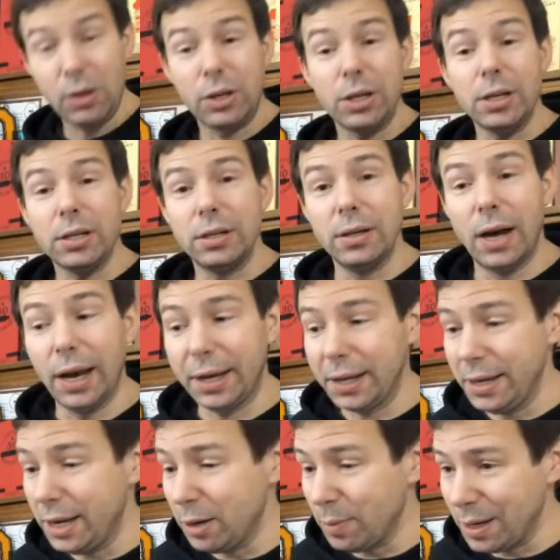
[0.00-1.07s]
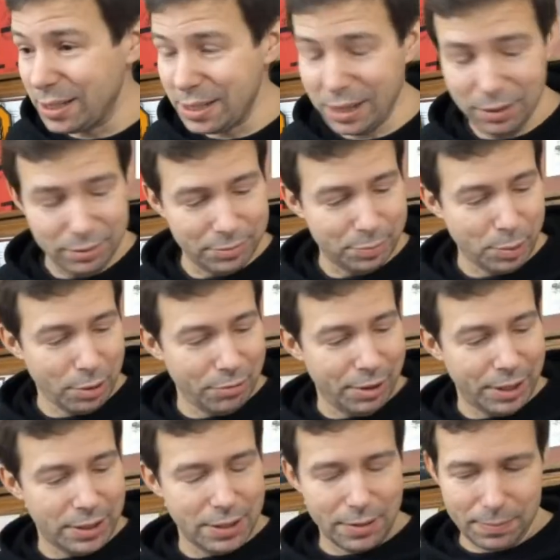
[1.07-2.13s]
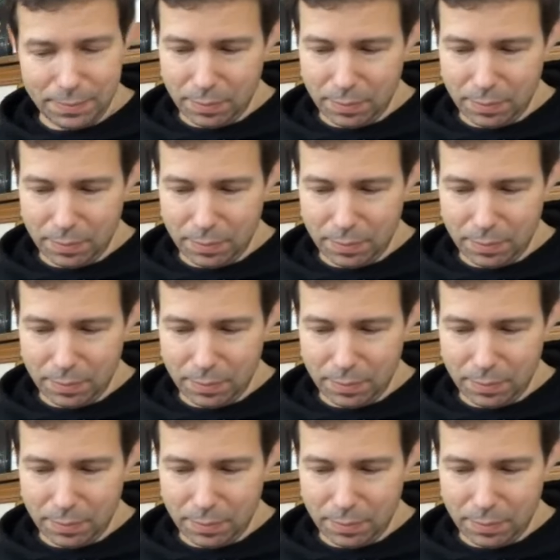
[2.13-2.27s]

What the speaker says: Good. I can hear myself. Perfect.